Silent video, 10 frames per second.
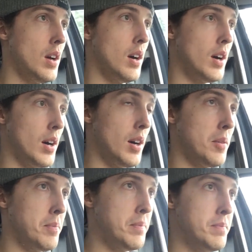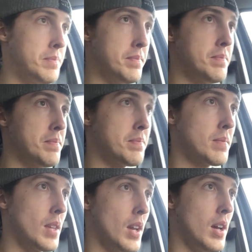Um,
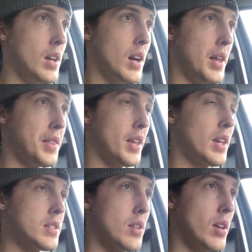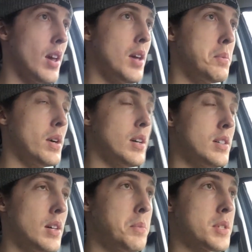I think it's okay, but
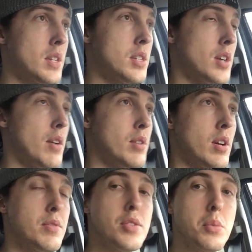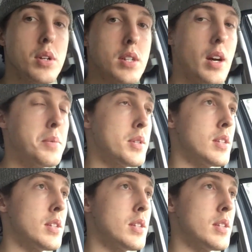I'm just gonna drive around a few more times